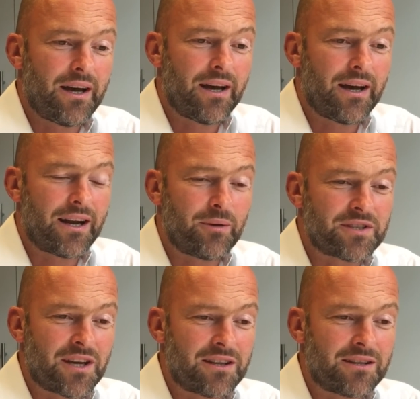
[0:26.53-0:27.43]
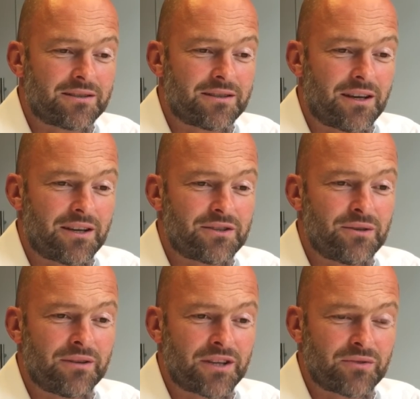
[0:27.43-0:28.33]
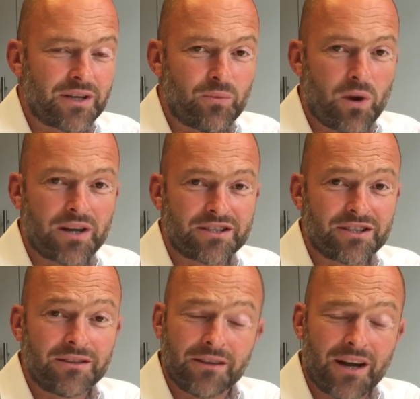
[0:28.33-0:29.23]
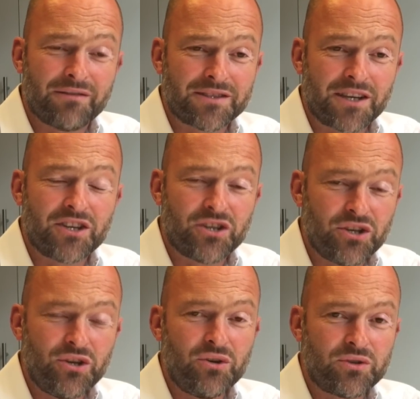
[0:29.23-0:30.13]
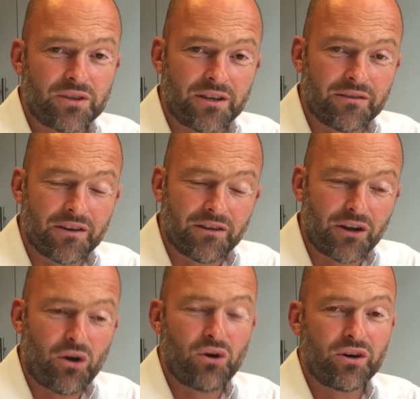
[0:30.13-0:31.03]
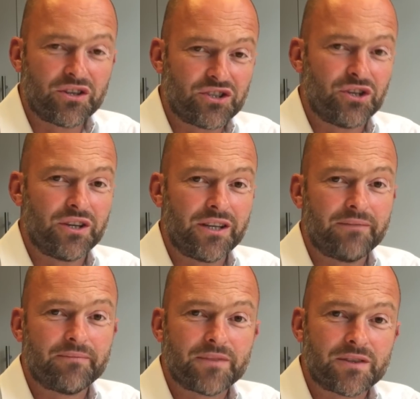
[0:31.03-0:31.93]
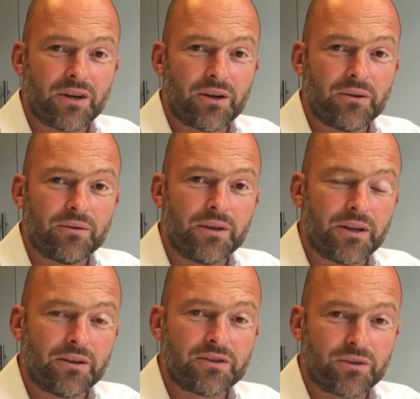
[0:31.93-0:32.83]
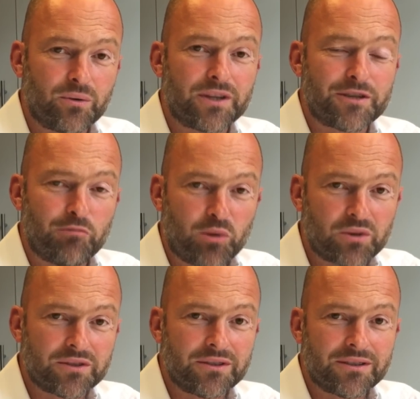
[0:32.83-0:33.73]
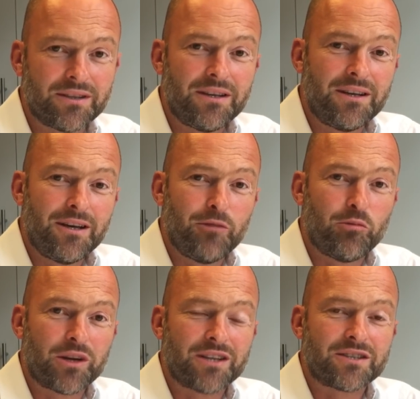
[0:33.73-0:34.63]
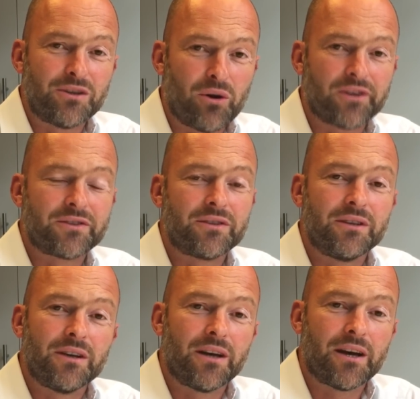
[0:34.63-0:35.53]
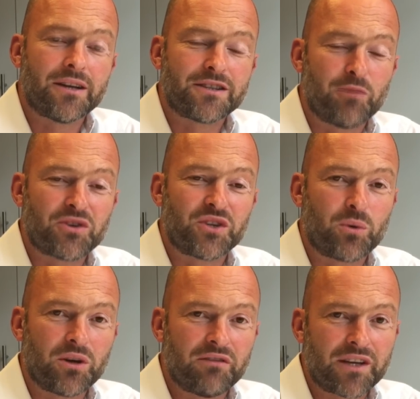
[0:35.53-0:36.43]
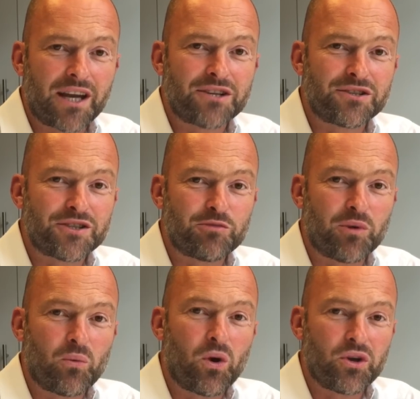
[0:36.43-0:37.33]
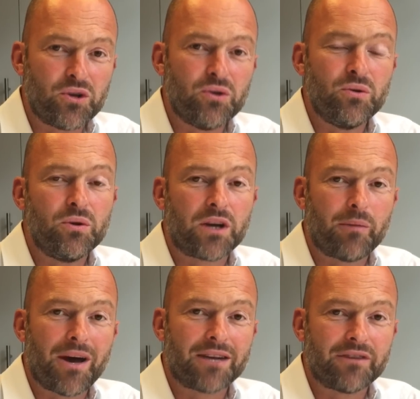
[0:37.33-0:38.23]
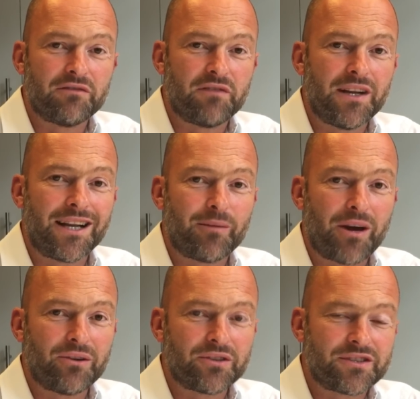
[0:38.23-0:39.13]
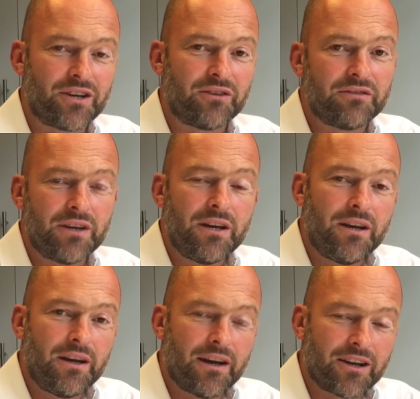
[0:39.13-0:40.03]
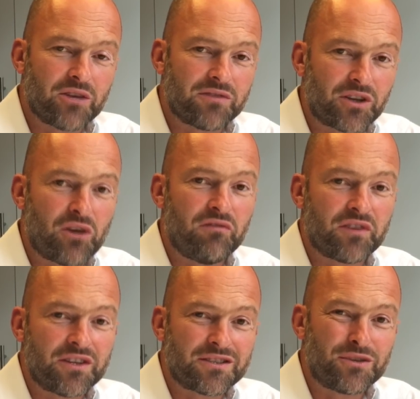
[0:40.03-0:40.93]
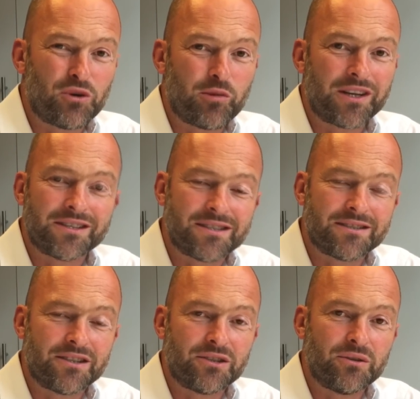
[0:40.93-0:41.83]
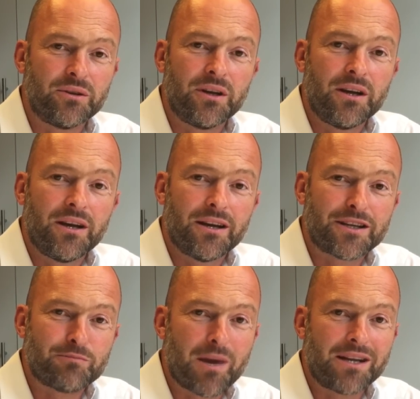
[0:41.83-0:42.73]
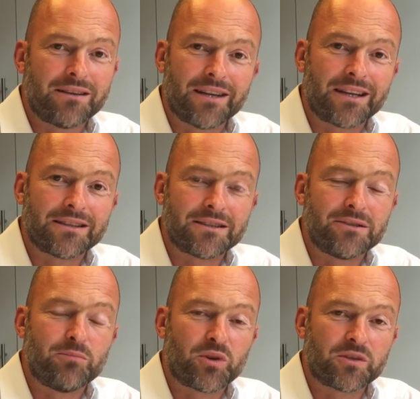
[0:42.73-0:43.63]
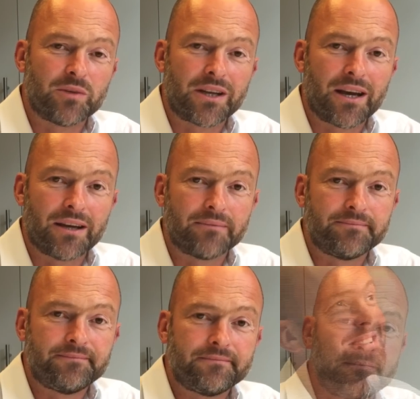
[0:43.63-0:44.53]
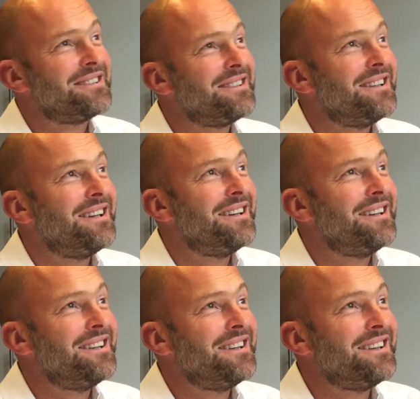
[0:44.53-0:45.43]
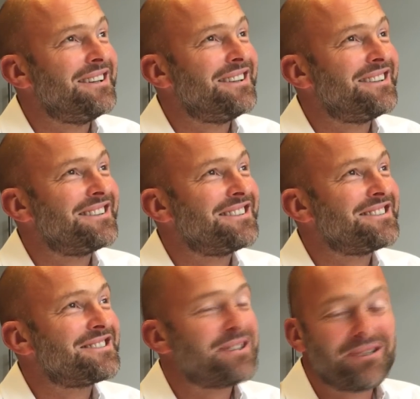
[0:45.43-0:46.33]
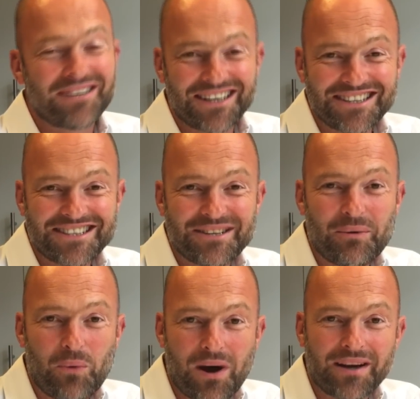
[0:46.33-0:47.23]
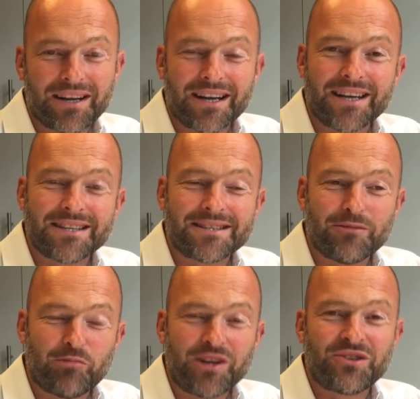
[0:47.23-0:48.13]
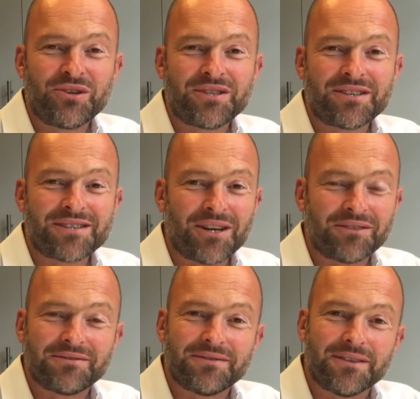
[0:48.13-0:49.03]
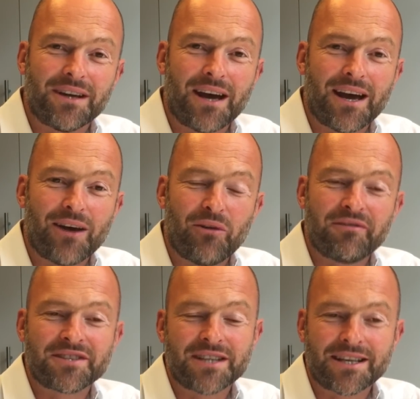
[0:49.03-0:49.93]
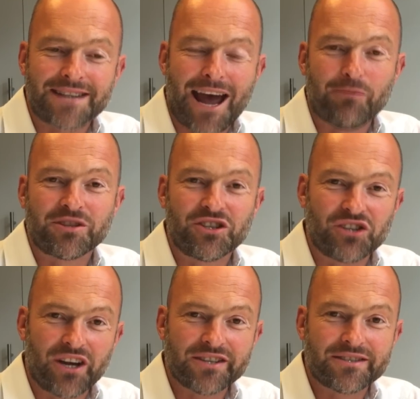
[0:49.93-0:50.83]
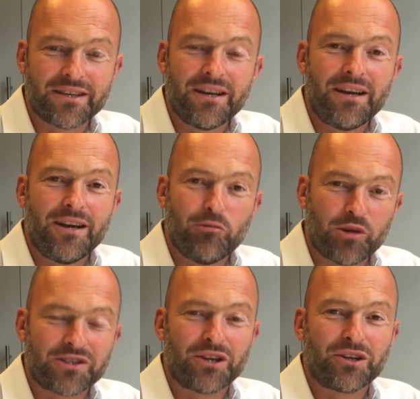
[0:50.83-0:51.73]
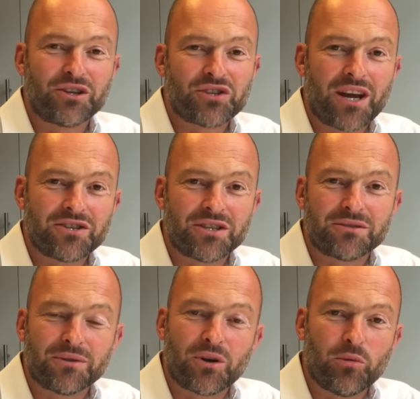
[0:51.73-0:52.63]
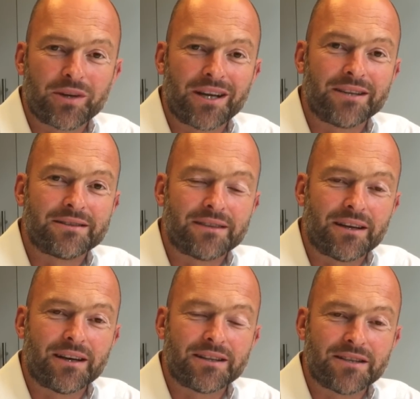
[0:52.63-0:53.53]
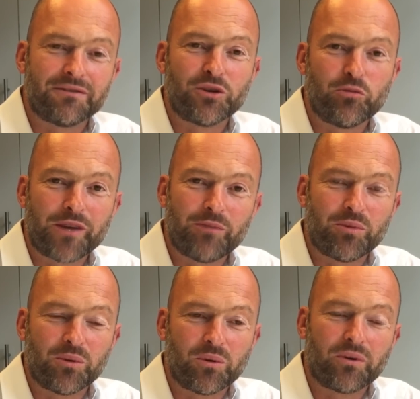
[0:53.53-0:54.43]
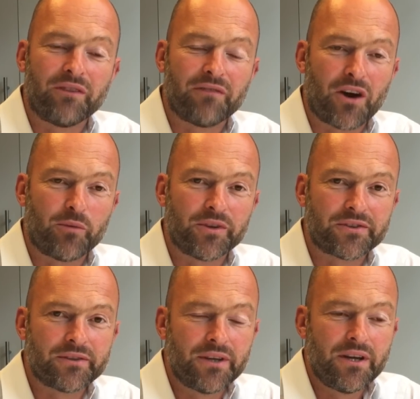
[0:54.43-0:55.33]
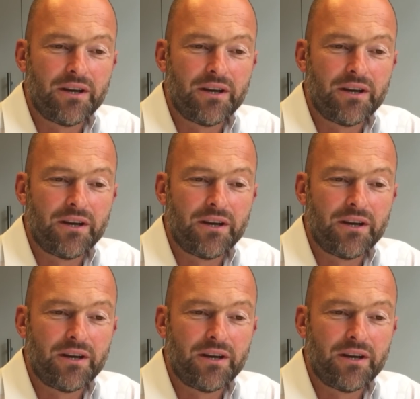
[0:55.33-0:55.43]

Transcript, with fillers: Uh, and I would say that uh, two things really. One is that life is a huge and long journey. So, you know, school is important, but it's not uh, so much the qualifications, but what you come out of it feeling about yourself and hopefully the confidence in your abilities to do as many things as you possibly can. Uh, two things. One is be true to yourself, uh, obviously, adapt and adjust, but don't go changing to accommodate uh, difficult people or environments.